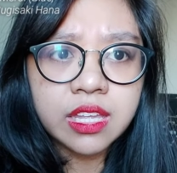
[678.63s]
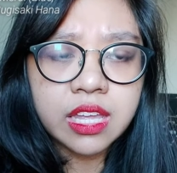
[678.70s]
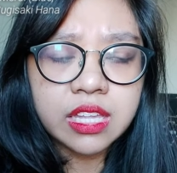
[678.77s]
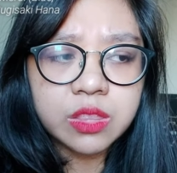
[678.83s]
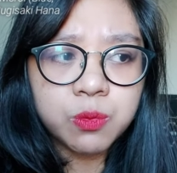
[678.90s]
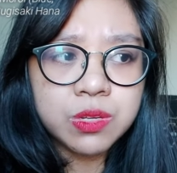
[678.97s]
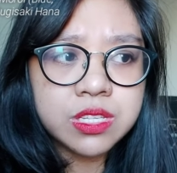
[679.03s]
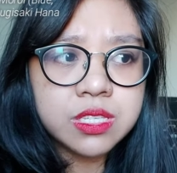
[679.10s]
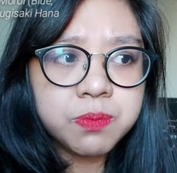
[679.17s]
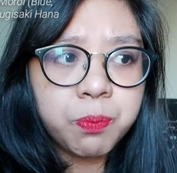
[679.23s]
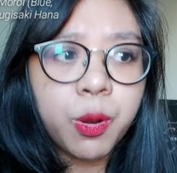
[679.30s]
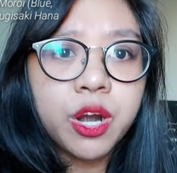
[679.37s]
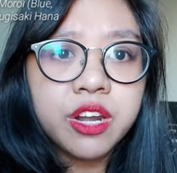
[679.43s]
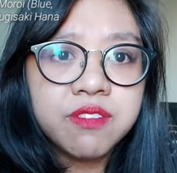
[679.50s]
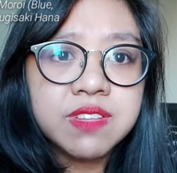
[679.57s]
It was
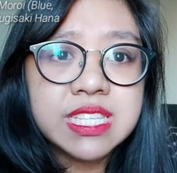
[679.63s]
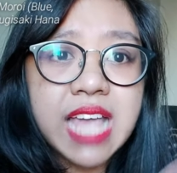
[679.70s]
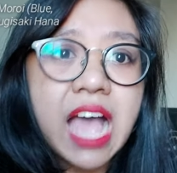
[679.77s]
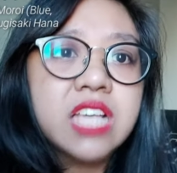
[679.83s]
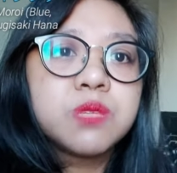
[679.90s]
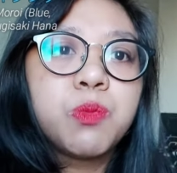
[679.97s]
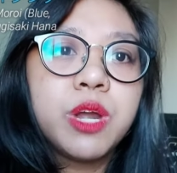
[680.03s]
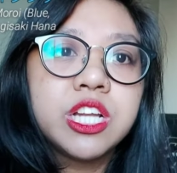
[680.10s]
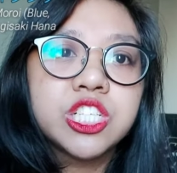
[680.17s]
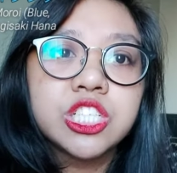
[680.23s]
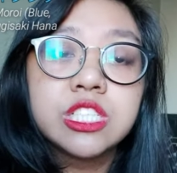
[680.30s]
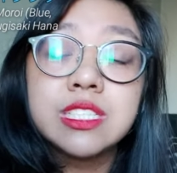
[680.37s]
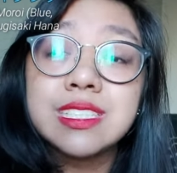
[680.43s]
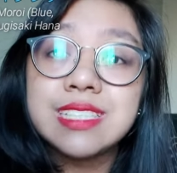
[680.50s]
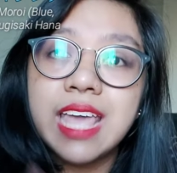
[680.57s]
part of his
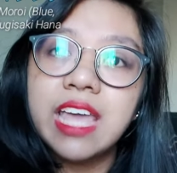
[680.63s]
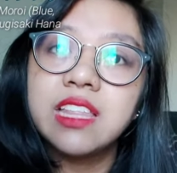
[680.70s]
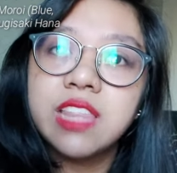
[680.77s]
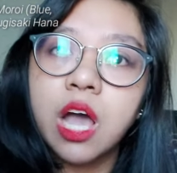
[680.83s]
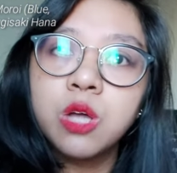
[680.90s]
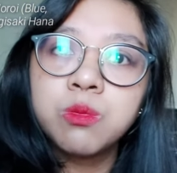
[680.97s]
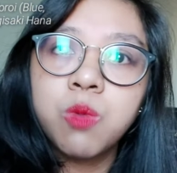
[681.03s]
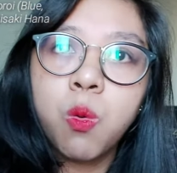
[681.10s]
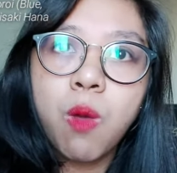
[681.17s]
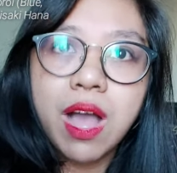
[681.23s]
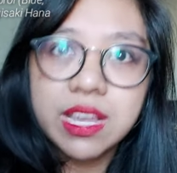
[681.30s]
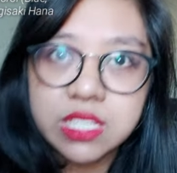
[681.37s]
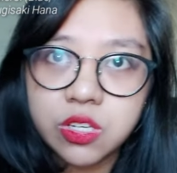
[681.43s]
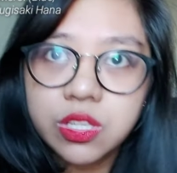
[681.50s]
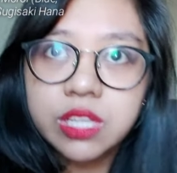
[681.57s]
aspiration to take down
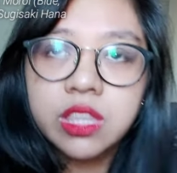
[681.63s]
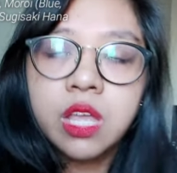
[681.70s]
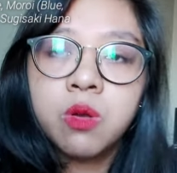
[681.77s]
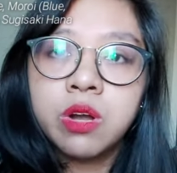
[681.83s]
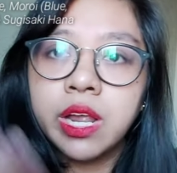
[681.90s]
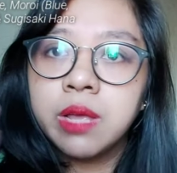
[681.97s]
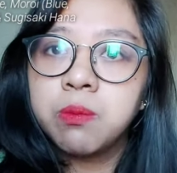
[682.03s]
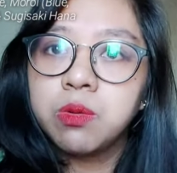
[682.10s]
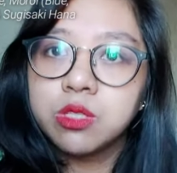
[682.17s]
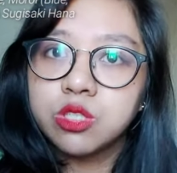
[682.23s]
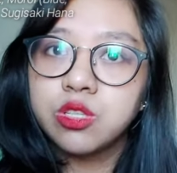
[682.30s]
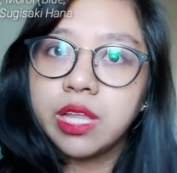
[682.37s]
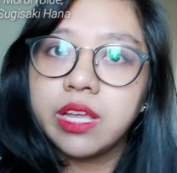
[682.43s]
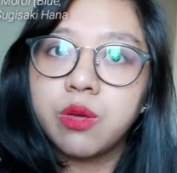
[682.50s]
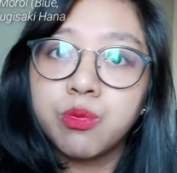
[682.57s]
Moai so that they were able
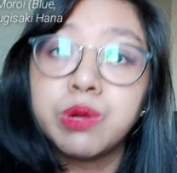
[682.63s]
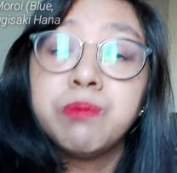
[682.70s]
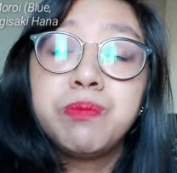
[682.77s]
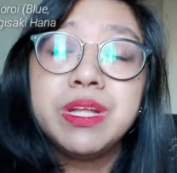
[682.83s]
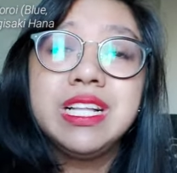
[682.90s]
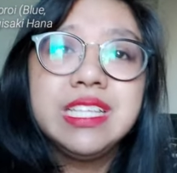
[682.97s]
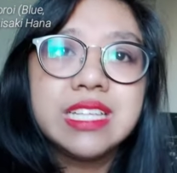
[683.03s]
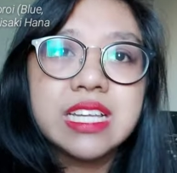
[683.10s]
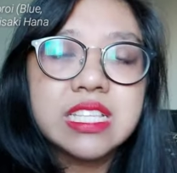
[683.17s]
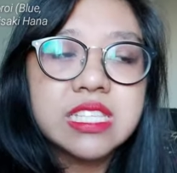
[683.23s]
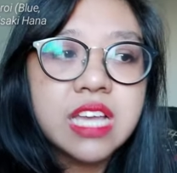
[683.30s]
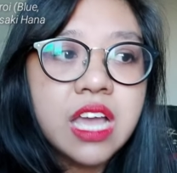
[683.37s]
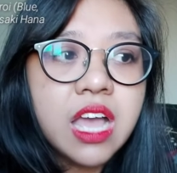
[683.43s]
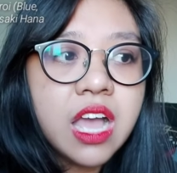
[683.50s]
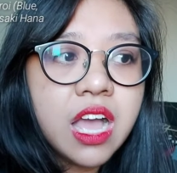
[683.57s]
to like rebuild
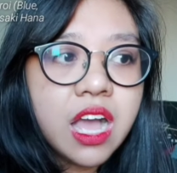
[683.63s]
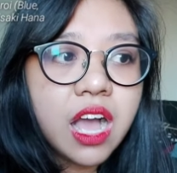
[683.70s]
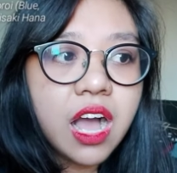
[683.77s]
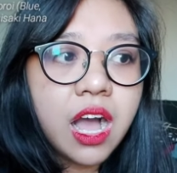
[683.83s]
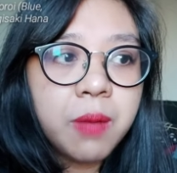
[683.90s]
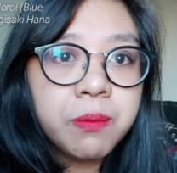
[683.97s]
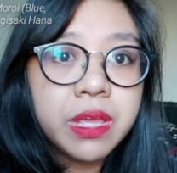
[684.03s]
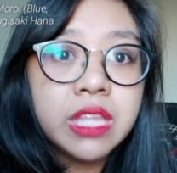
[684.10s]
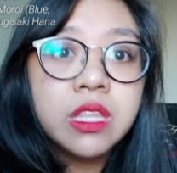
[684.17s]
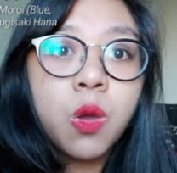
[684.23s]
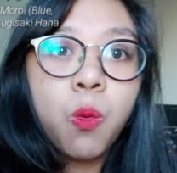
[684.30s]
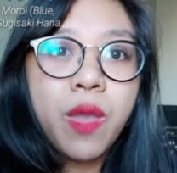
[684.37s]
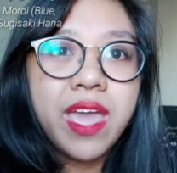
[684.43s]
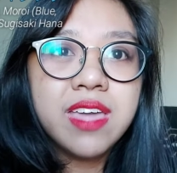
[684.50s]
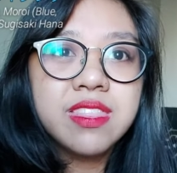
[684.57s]
it in
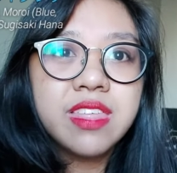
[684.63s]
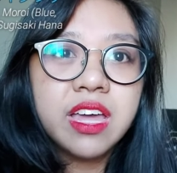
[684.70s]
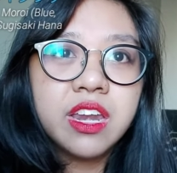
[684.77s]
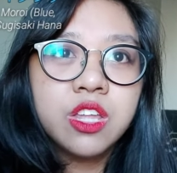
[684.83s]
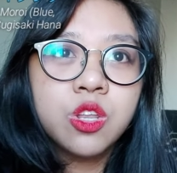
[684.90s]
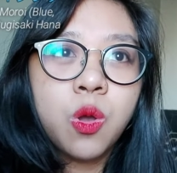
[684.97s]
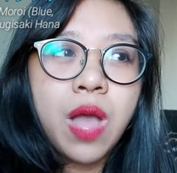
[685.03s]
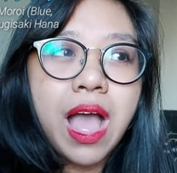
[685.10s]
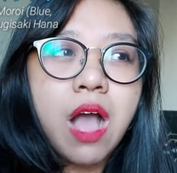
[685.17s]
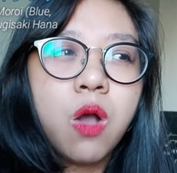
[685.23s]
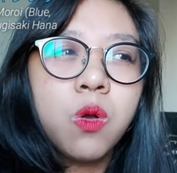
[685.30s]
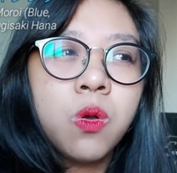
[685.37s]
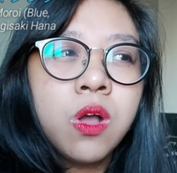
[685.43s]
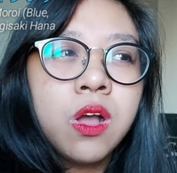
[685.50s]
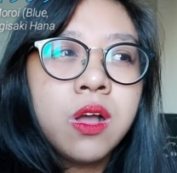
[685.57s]
a way that, you know,
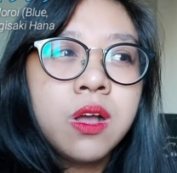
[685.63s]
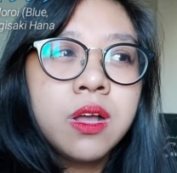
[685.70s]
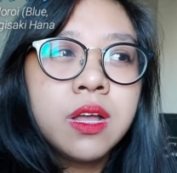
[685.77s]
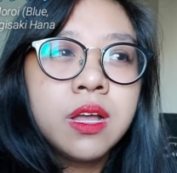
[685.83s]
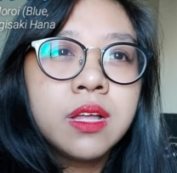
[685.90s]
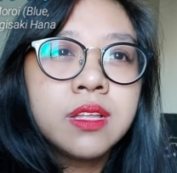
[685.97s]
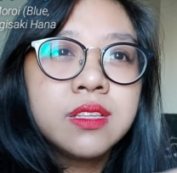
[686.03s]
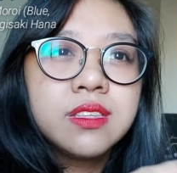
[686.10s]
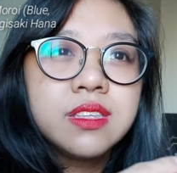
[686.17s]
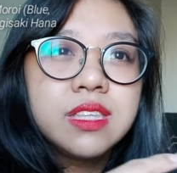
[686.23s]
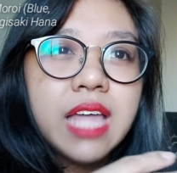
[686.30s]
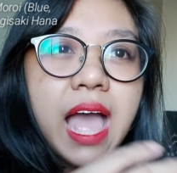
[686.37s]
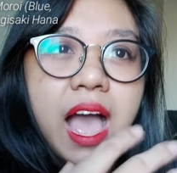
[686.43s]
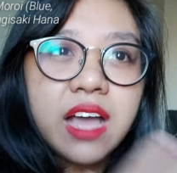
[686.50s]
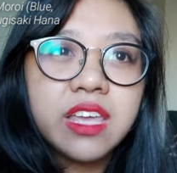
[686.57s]
how
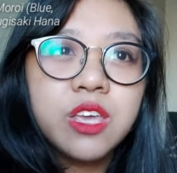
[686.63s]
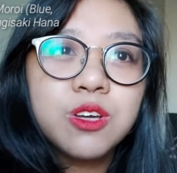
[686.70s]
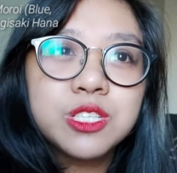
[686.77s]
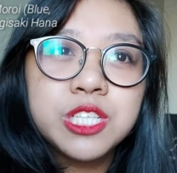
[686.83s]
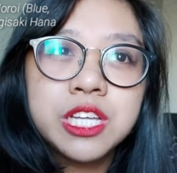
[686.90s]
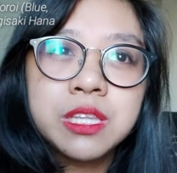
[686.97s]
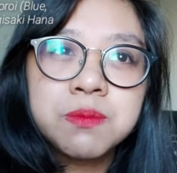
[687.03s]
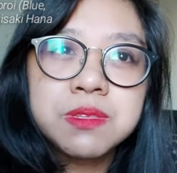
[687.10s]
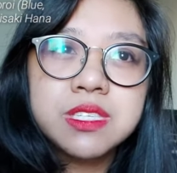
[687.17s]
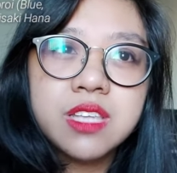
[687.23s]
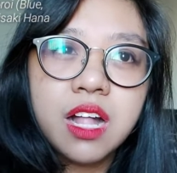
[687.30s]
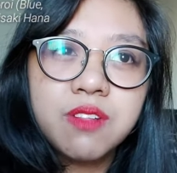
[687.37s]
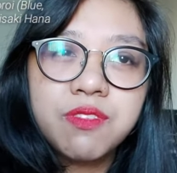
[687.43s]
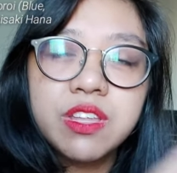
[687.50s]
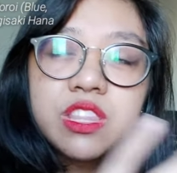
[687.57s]
Akiyoshi and
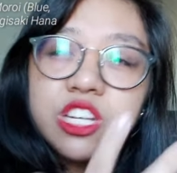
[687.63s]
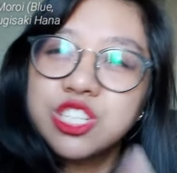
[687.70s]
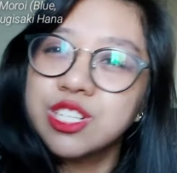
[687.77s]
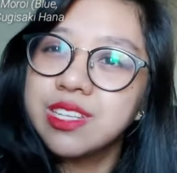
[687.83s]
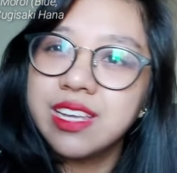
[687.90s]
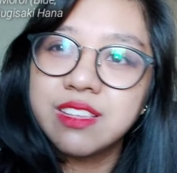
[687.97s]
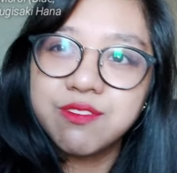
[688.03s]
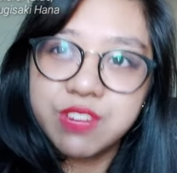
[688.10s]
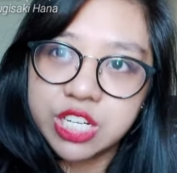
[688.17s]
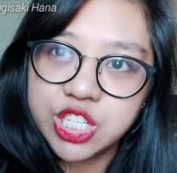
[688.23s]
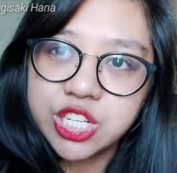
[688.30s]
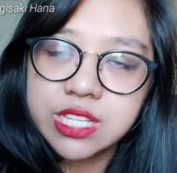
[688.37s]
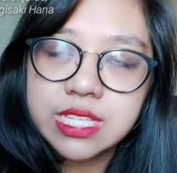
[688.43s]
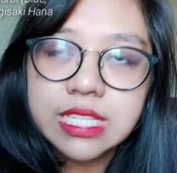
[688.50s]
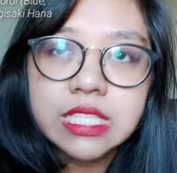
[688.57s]
himself initially
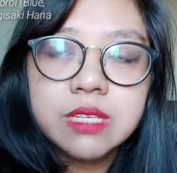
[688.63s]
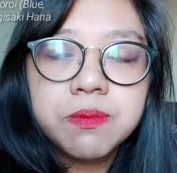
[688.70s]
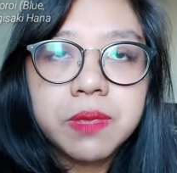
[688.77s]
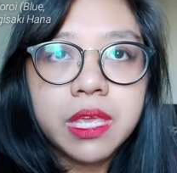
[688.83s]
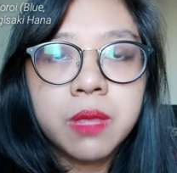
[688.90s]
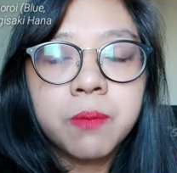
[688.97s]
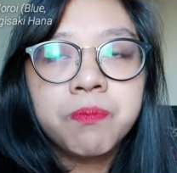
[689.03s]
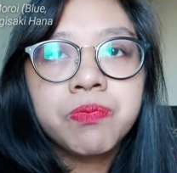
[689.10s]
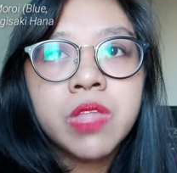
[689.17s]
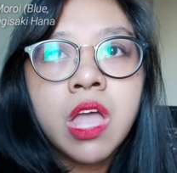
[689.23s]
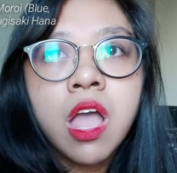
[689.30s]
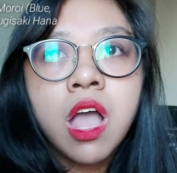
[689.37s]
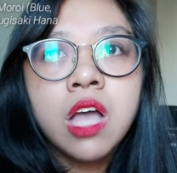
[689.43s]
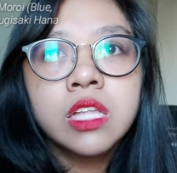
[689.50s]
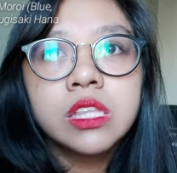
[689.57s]
envisioned it to be.
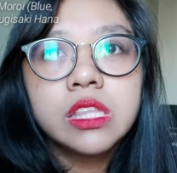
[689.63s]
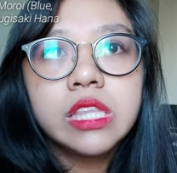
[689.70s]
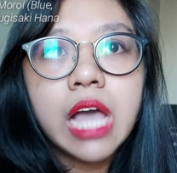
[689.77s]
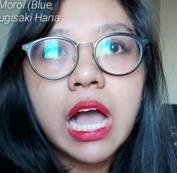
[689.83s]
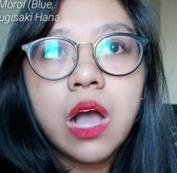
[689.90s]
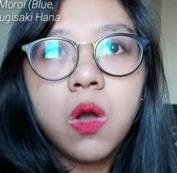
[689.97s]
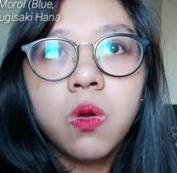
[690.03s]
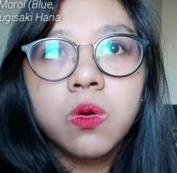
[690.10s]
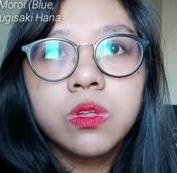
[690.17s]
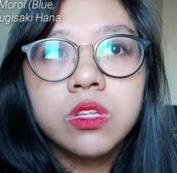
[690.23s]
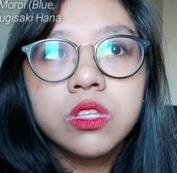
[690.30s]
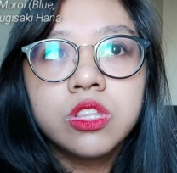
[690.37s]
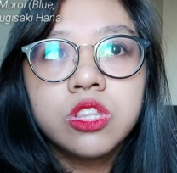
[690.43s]
Now,